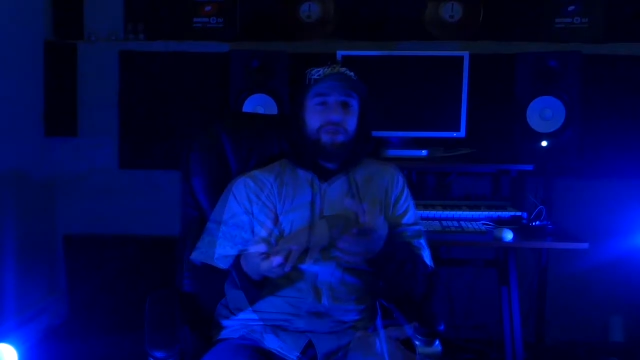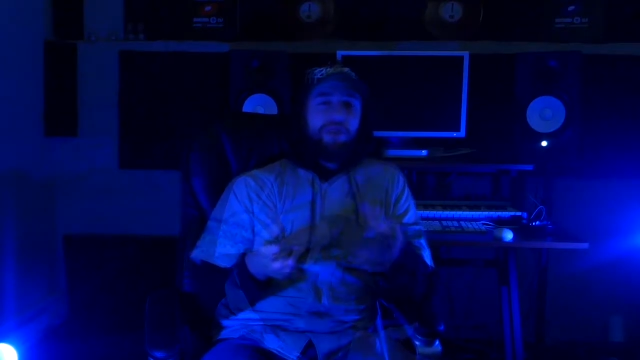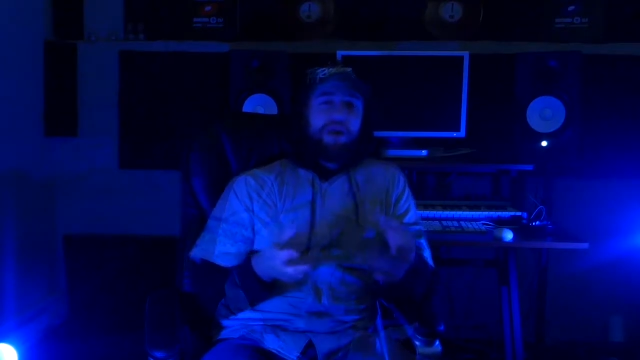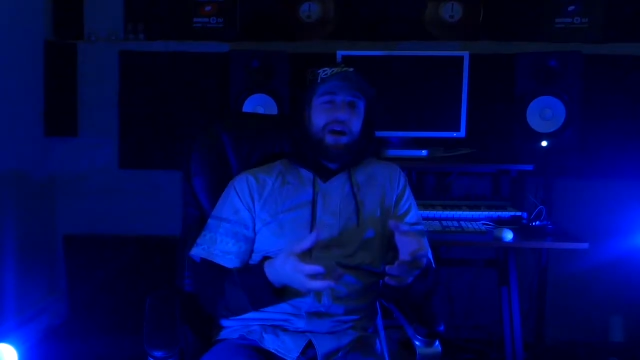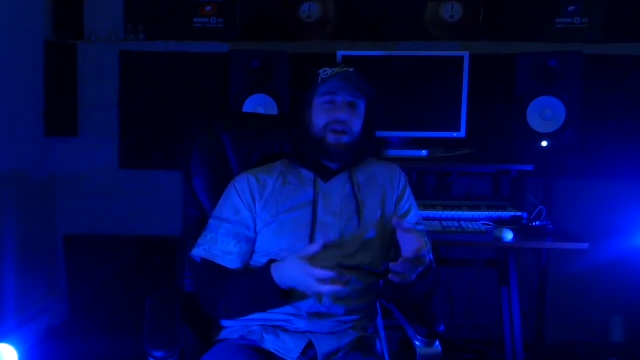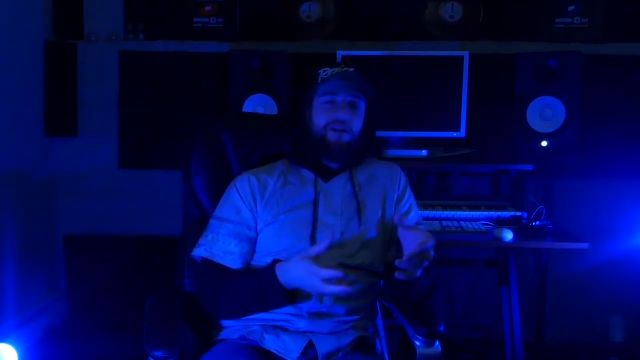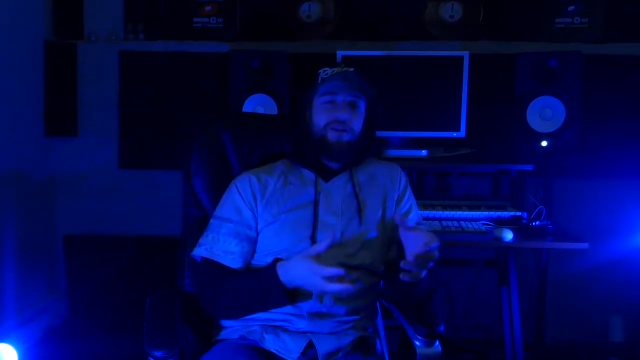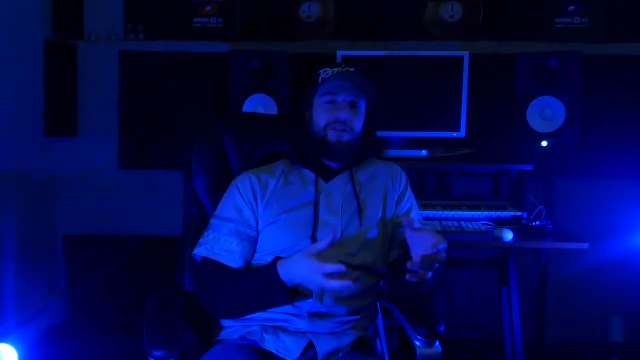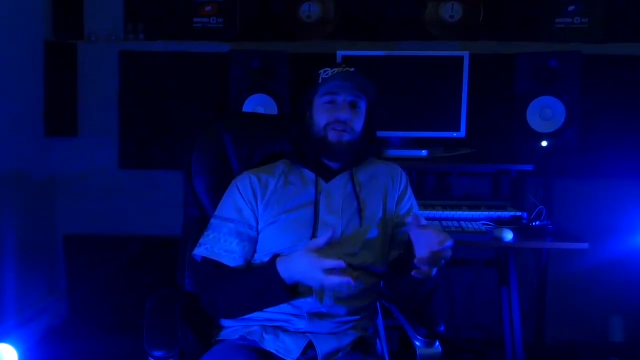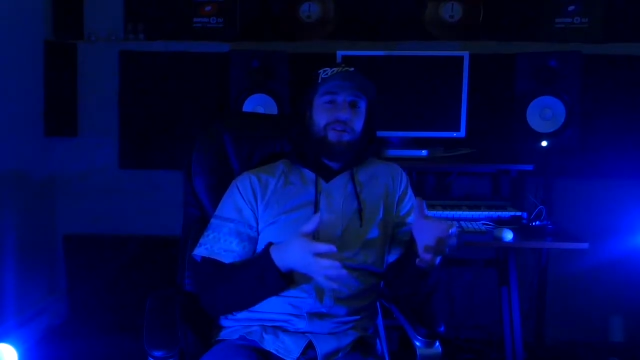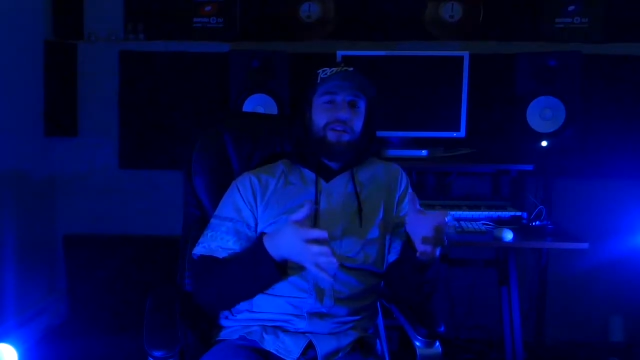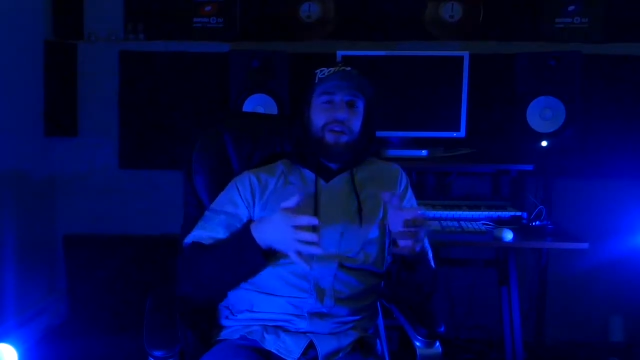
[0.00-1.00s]
Now
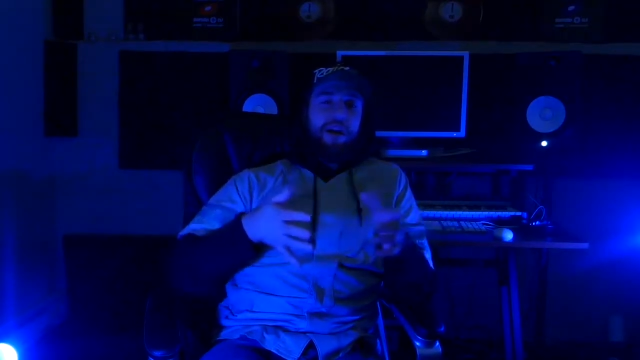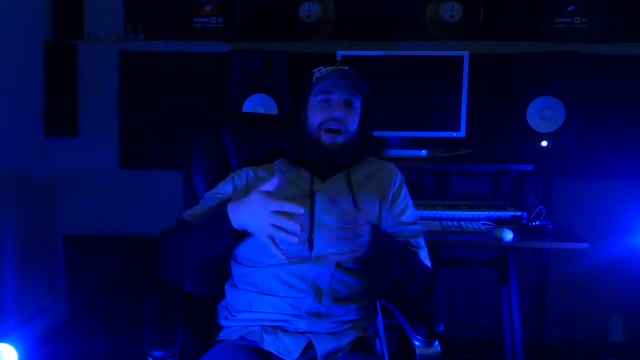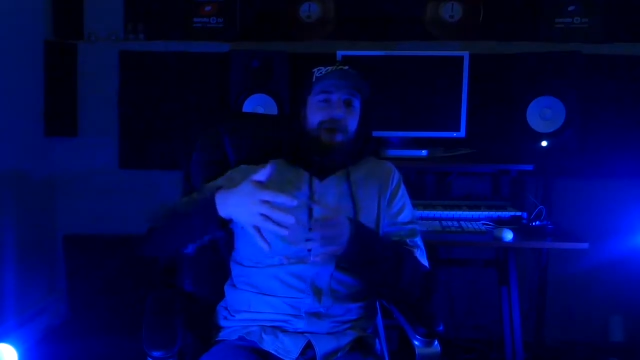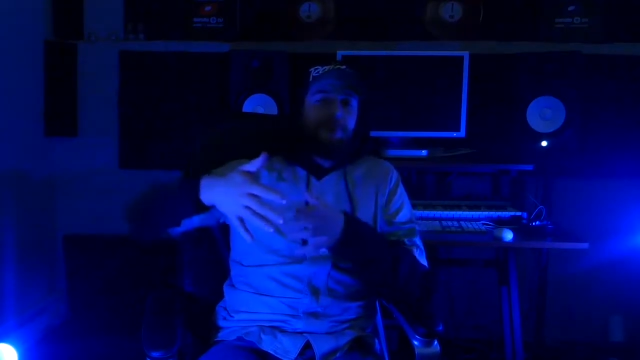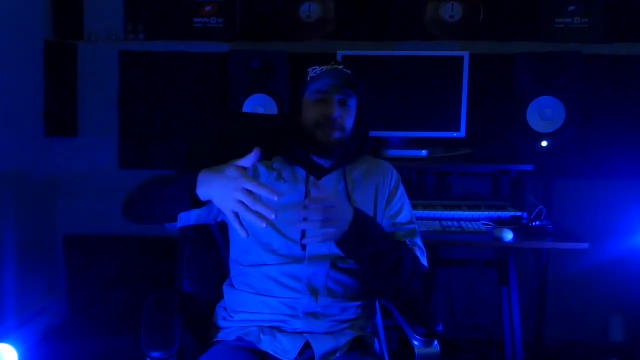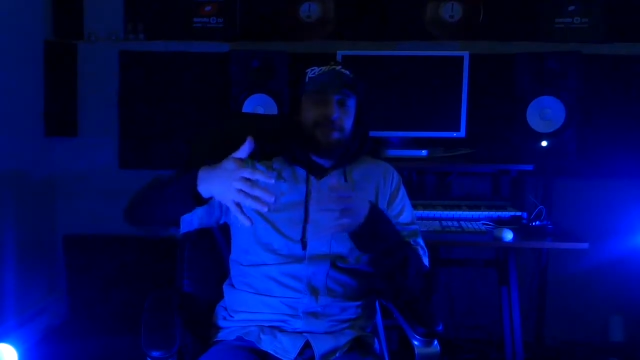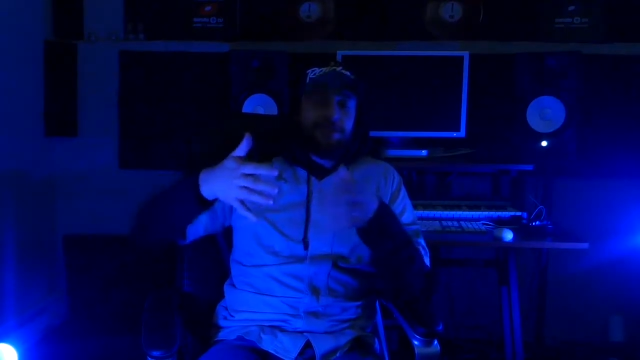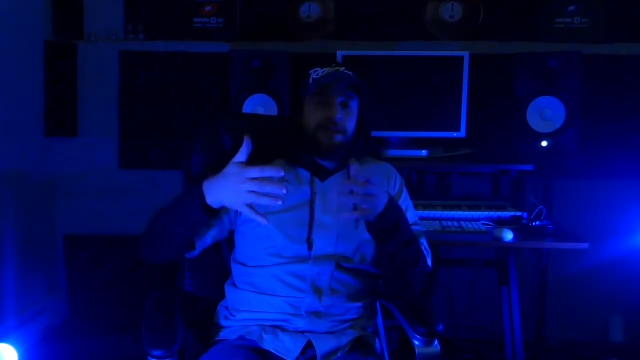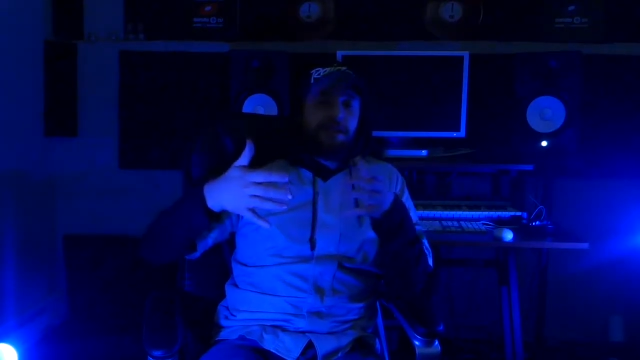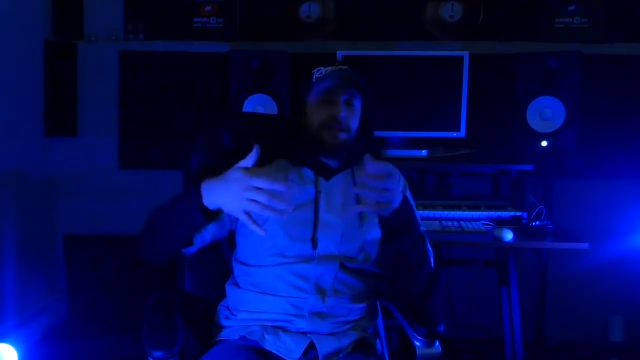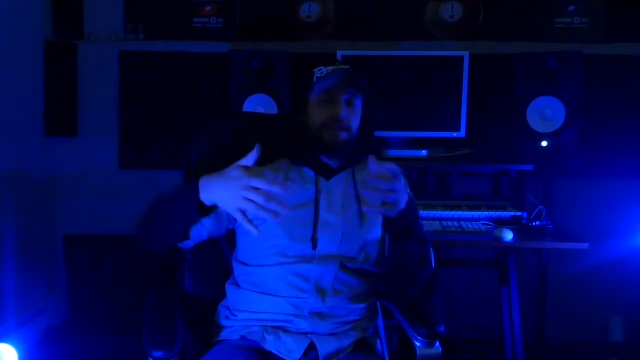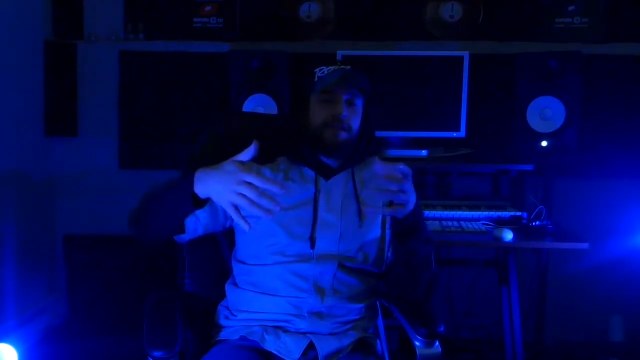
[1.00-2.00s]
I'm this
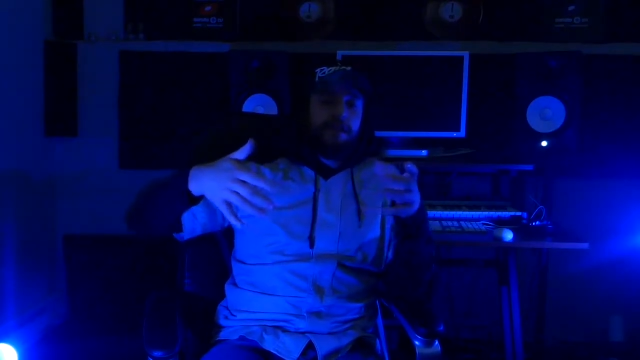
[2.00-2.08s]
like